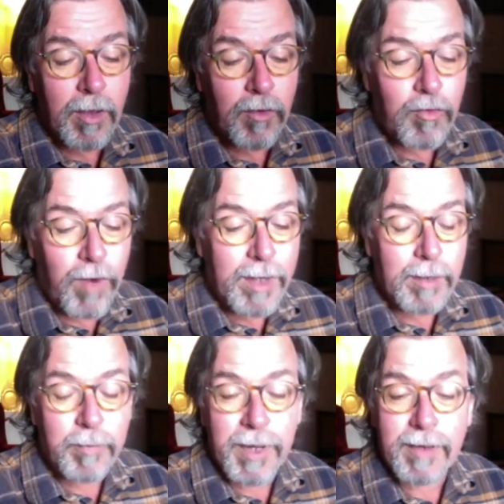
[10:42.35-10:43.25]
run a
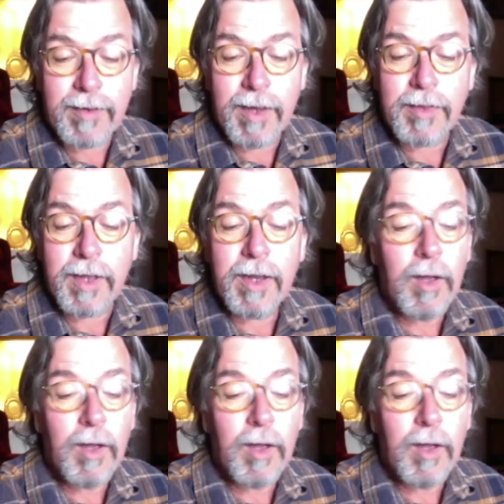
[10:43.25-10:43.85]
place like that,